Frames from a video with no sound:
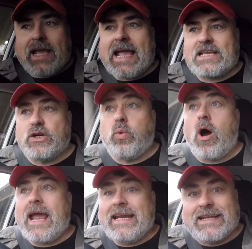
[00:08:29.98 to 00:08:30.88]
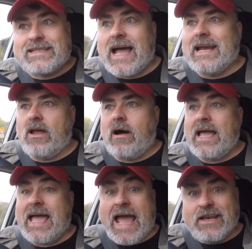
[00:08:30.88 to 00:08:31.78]
and catch a whiting in the daylight
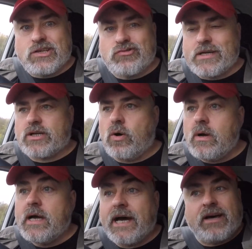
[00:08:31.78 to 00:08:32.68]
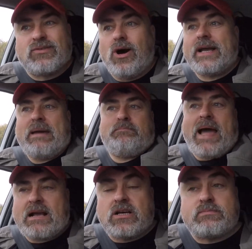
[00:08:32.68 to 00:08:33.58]
and the drizzle, and I've got to get
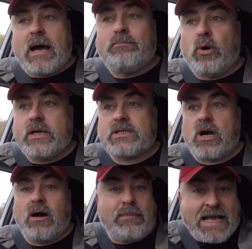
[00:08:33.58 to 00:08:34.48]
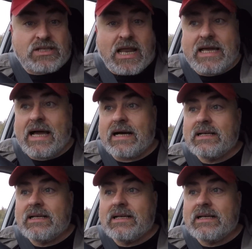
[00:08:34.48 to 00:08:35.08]
back because my boy's got a match later.